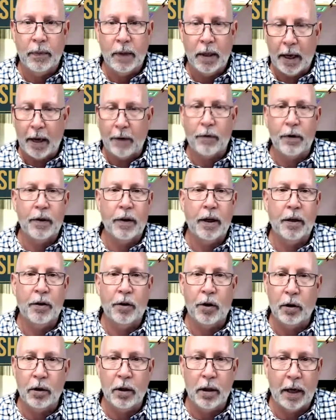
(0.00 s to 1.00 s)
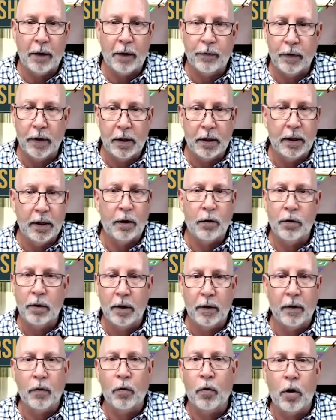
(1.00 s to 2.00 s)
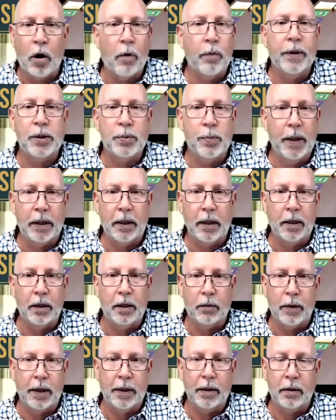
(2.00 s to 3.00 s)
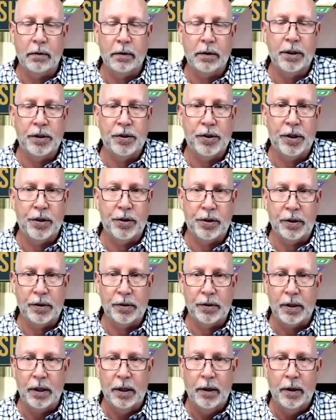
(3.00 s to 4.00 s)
everything in their life, they're, they're always making the right decisions.